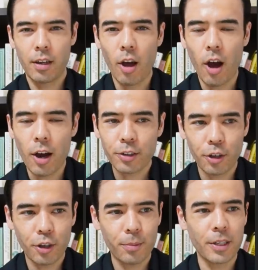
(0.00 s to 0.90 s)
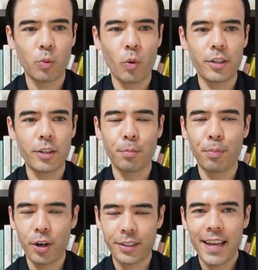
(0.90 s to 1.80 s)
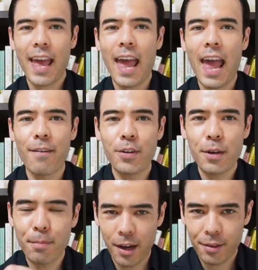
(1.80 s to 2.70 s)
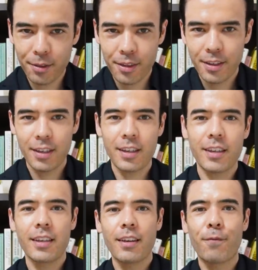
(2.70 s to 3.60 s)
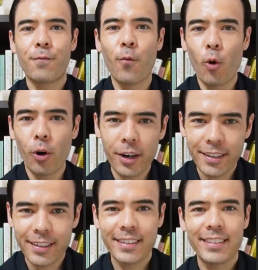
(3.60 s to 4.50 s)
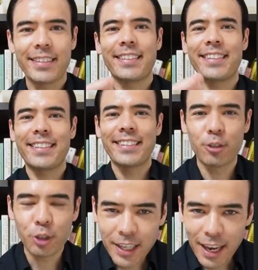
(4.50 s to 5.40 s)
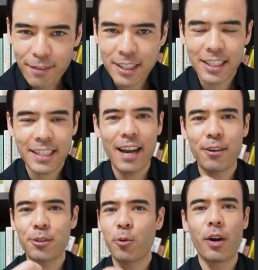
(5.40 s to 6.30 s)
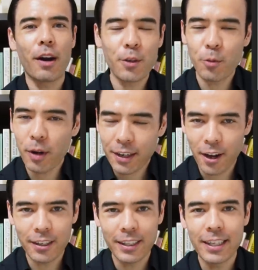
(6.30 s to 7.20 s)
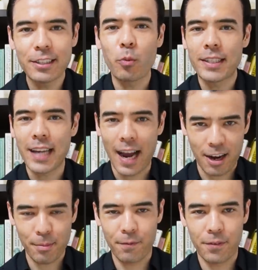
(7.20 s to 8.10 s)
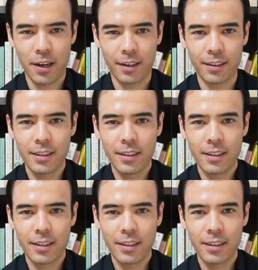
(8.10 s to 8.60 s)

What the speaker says: Long term is what you put every month for your savings account, whatever you want to call it. It's a retirement fund.